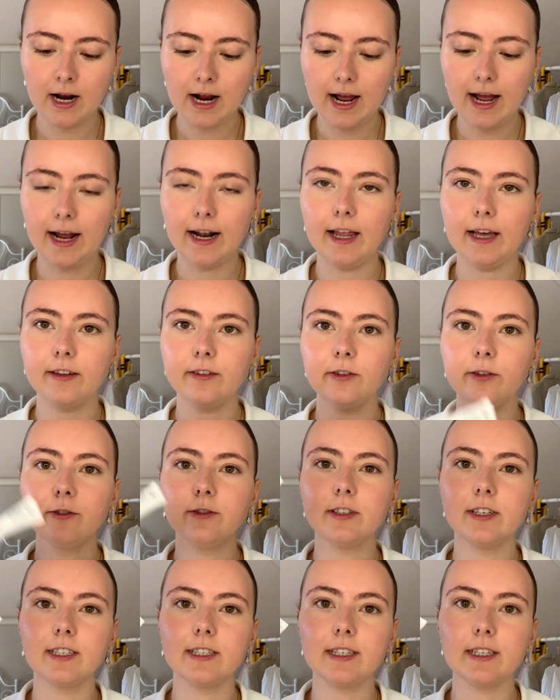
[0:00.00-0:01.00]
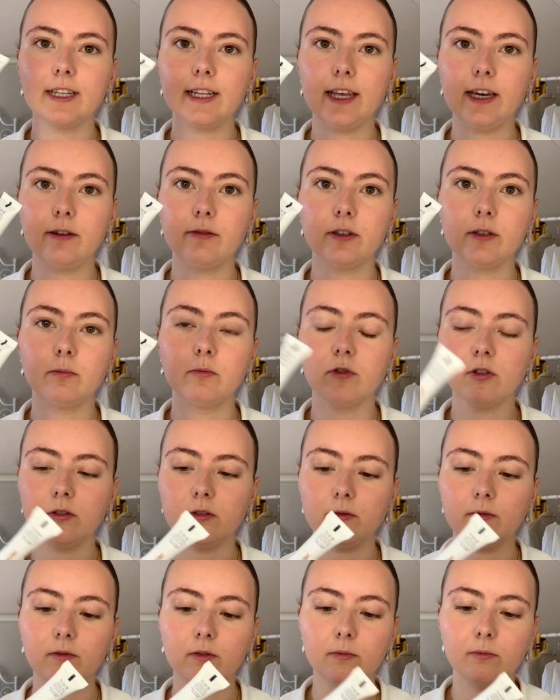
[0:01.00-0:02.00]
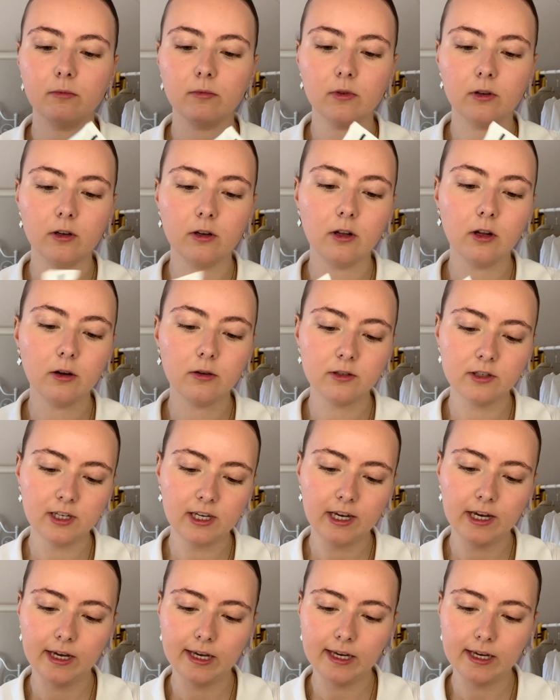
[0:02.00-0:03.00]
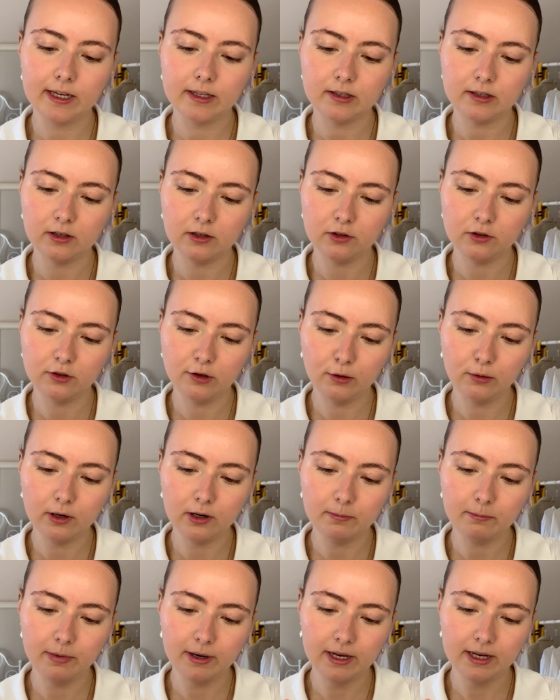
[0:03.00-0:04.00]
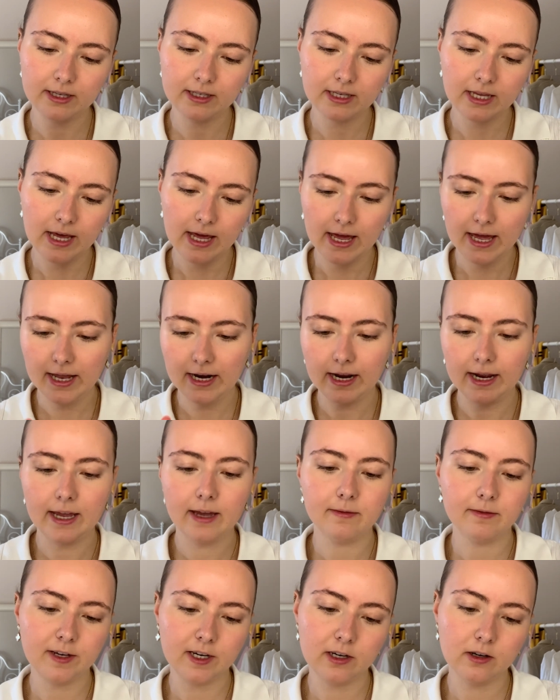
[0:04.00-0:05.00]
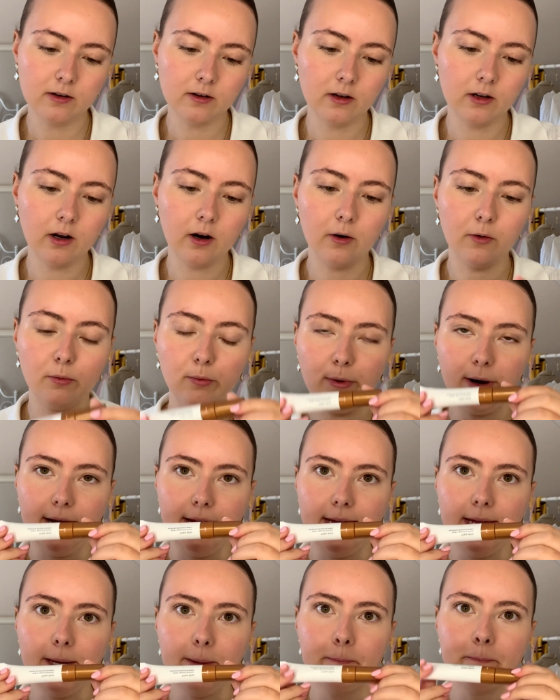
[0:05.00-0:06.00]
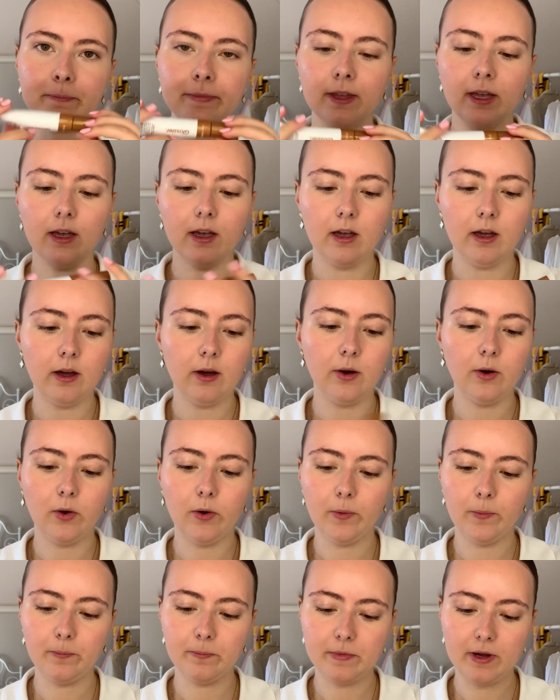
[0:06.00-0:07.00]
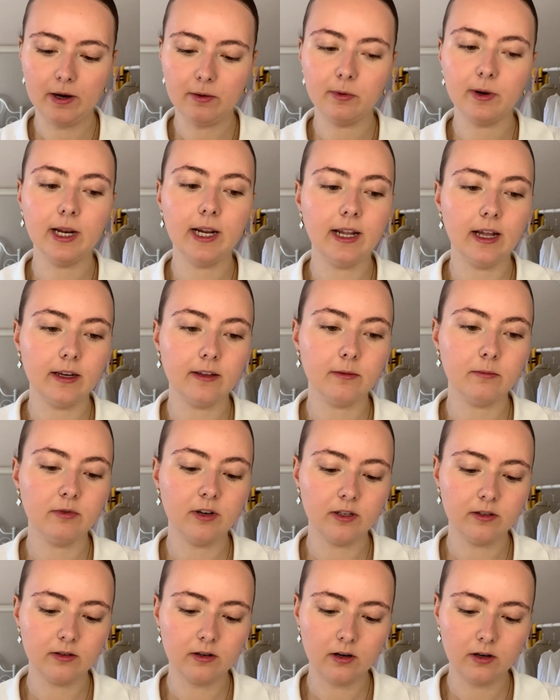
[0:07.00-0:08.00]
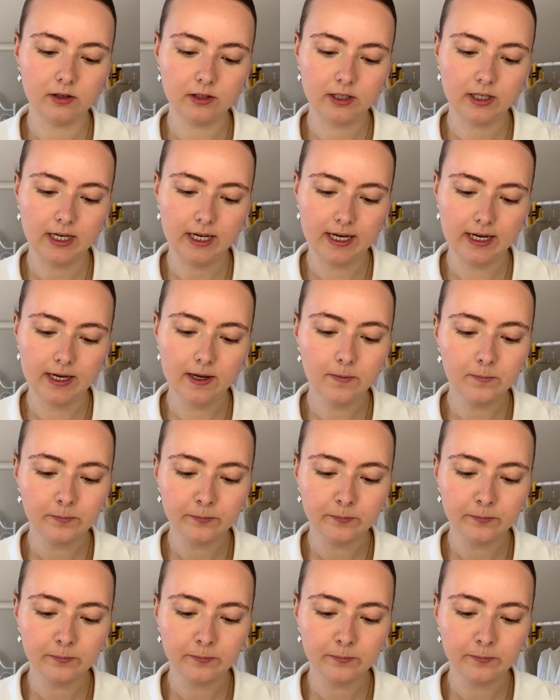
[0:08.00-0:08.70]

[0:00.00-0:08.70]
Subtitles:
I like to use this liquid bronzer from Glossier. It's the Solar Paint and I have it in the color Ray. I really like the brand Glossier.